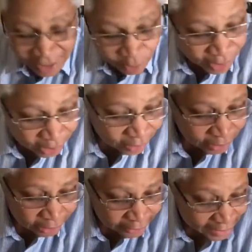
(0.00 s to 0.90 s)
Well,
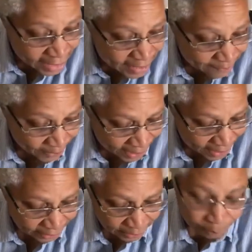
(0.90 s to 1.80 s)
Gloria
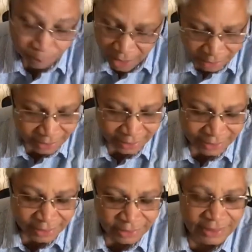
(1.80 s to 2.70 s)
has a project
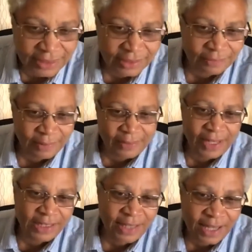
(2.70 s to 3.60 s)
that she's very
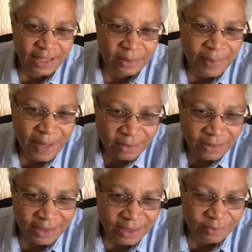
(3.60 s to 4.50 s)
excited about
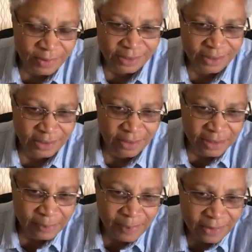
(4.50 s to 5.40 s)
and wants to talk
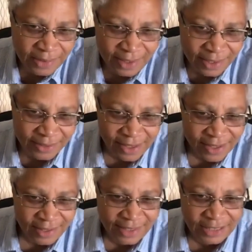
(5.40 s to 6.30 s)
about, and
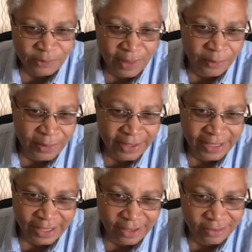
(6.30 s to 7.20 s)
that's why we're
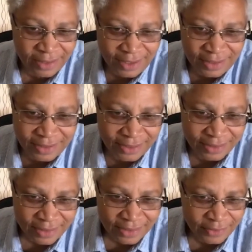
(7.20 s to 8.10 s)
here. And I'm
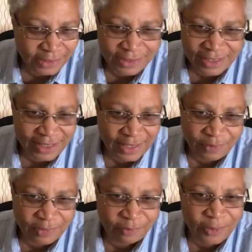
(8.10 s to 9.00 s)
just going to give
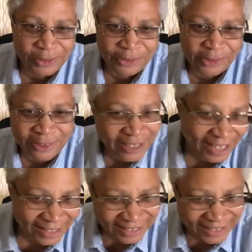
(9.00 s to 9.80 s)
the floor to Gloria.